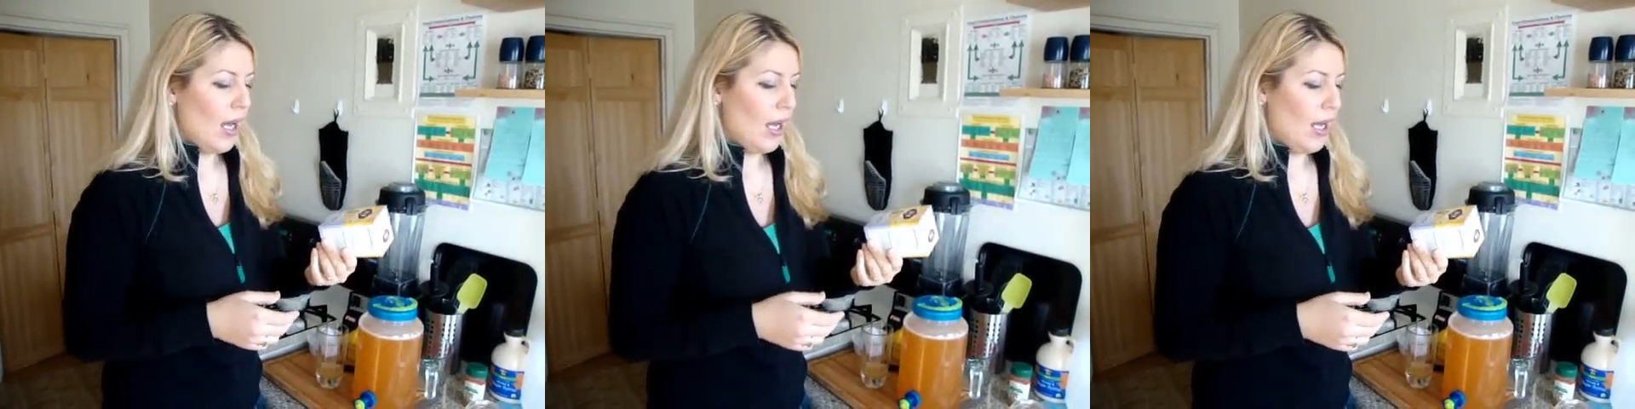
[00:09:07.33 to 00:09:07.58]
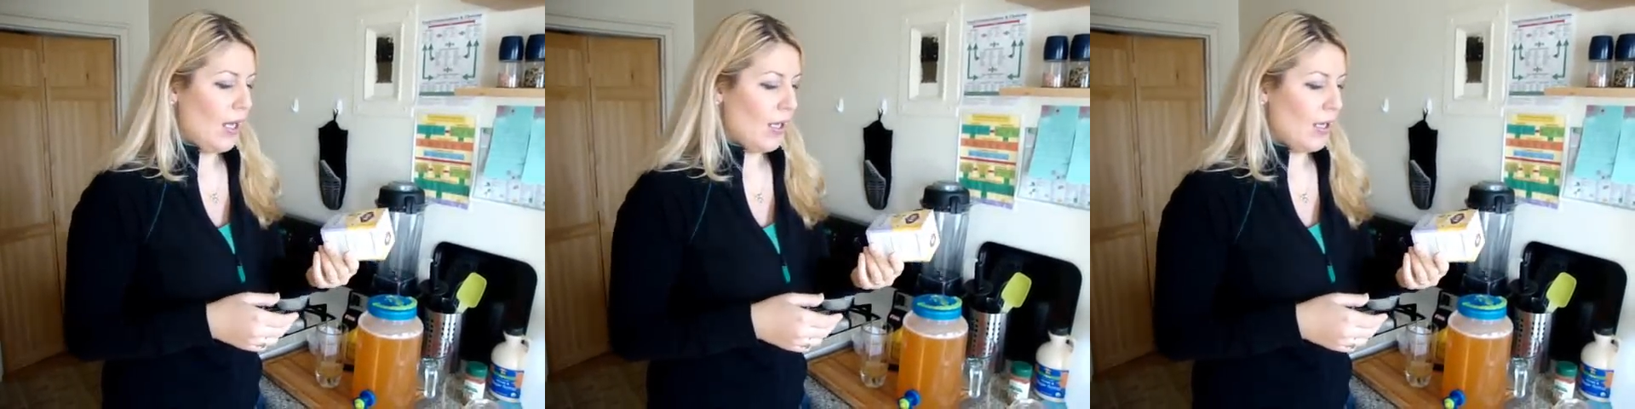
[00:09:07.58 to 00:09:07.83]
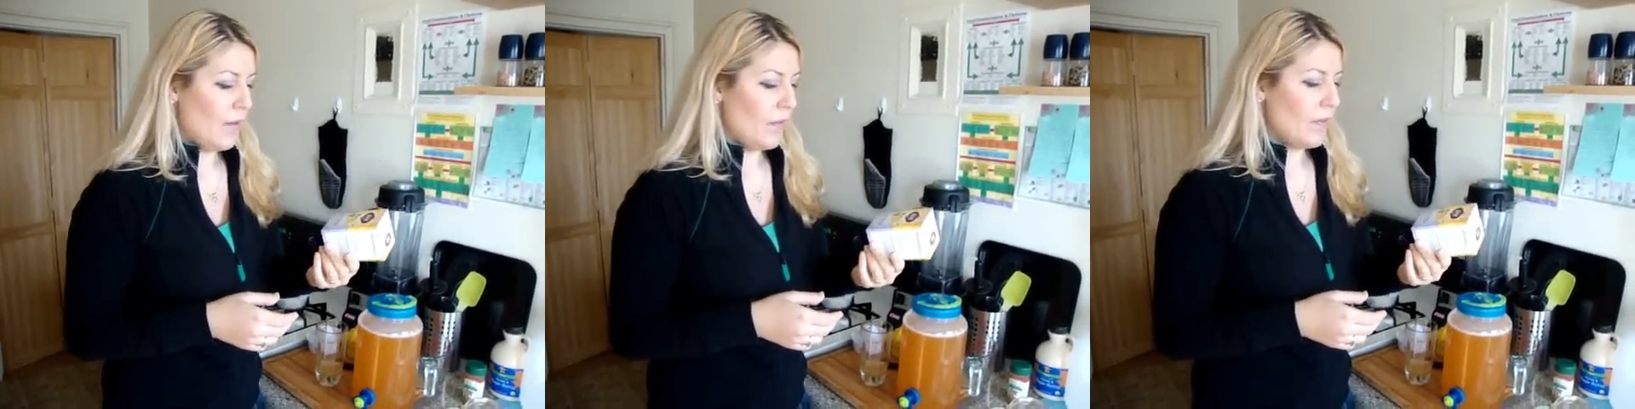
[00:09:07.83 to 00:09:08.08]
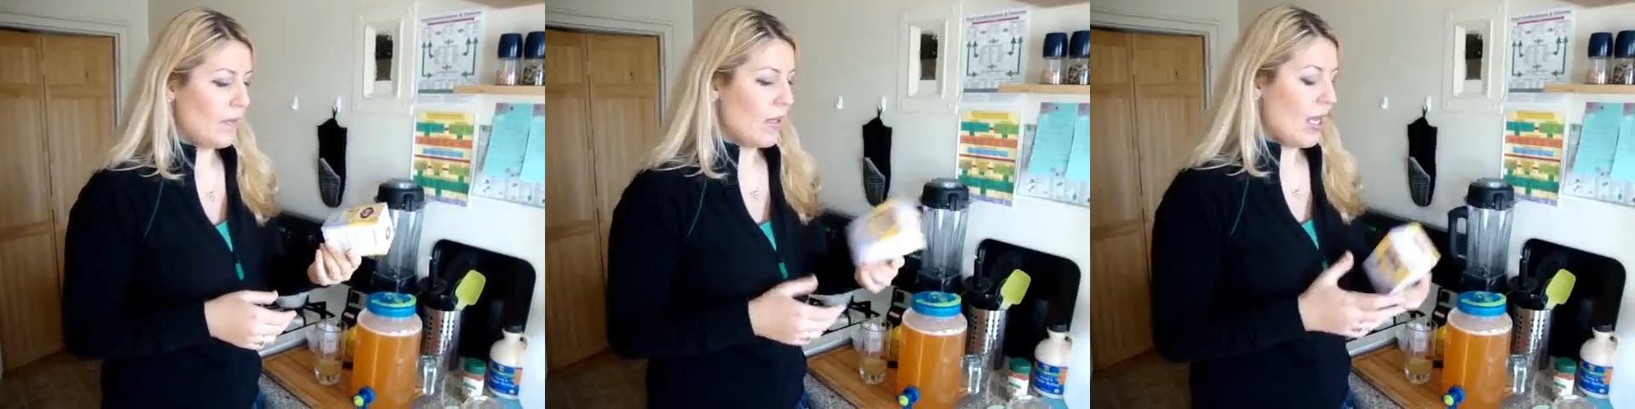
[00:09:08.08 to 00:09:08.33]

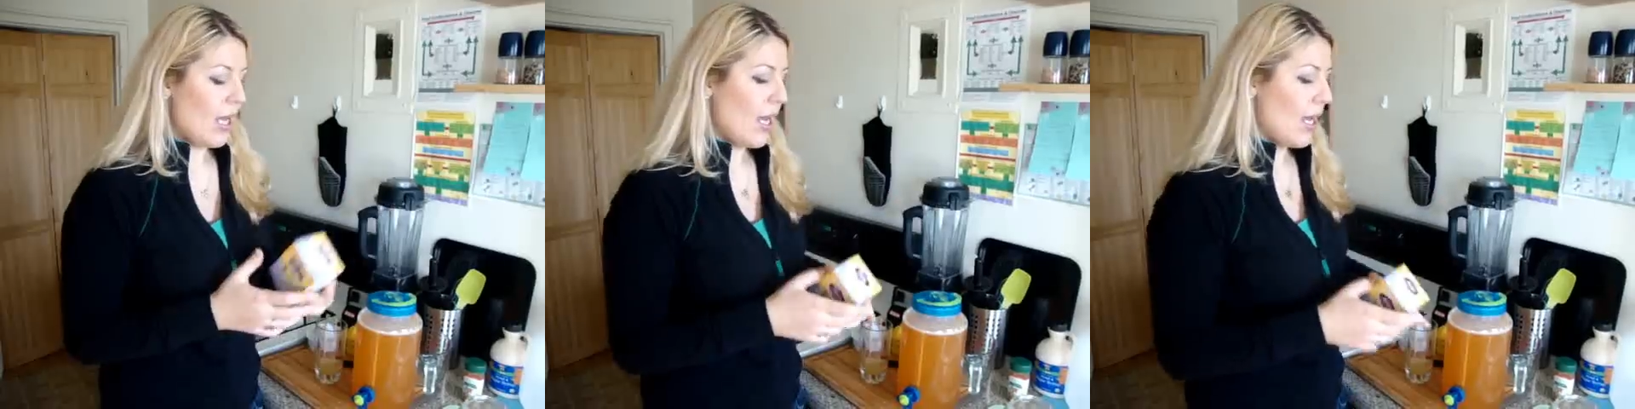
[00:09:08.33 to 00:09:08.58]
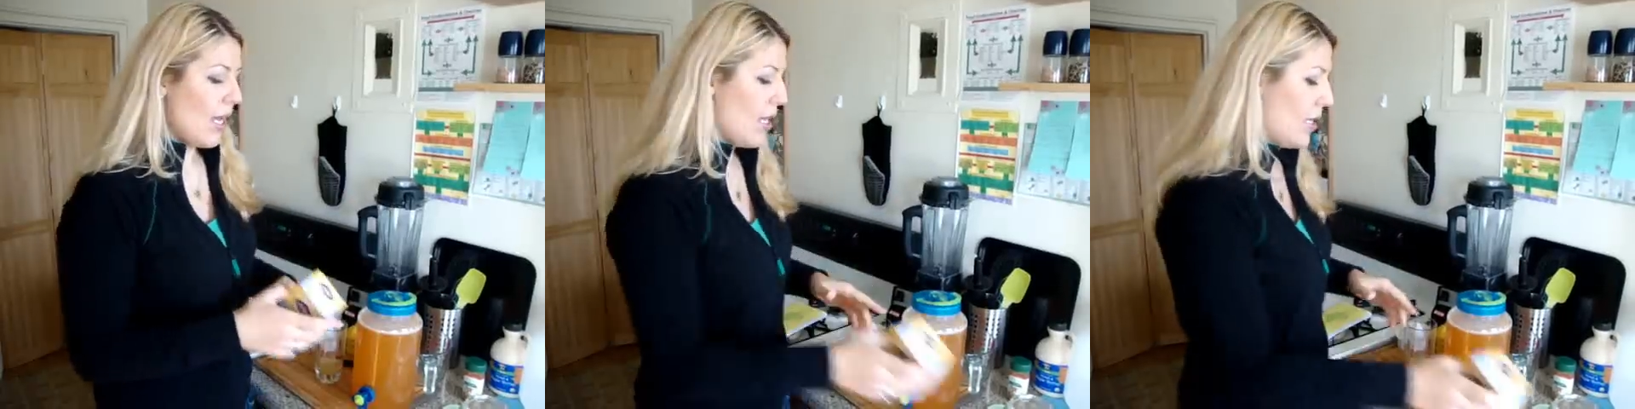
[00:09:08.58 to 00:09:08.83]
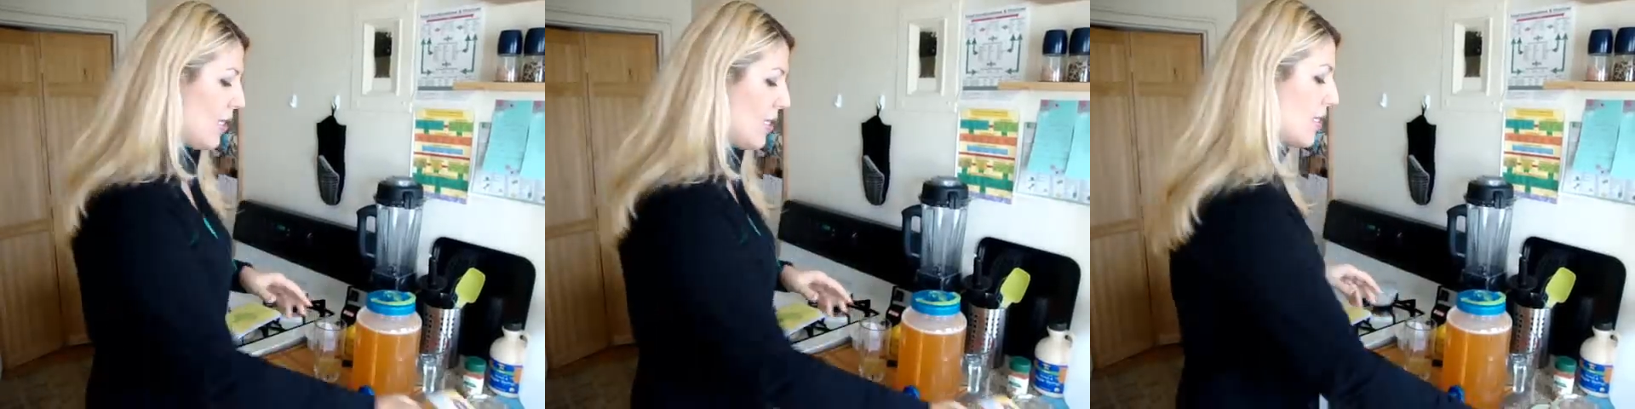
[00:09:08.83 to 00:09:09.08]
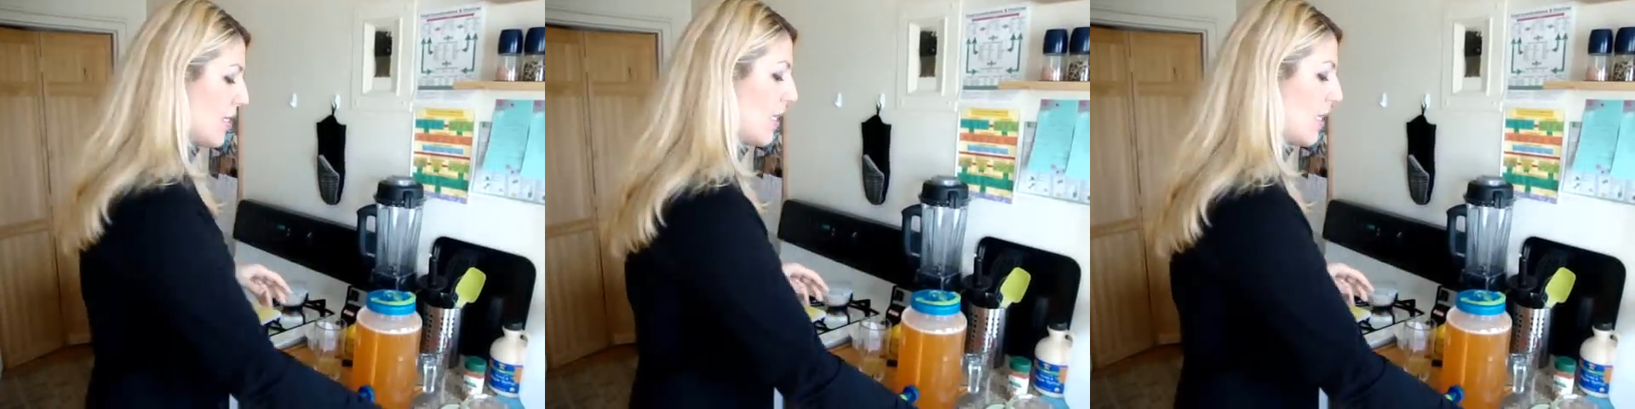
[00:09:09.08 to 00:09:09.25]
and this is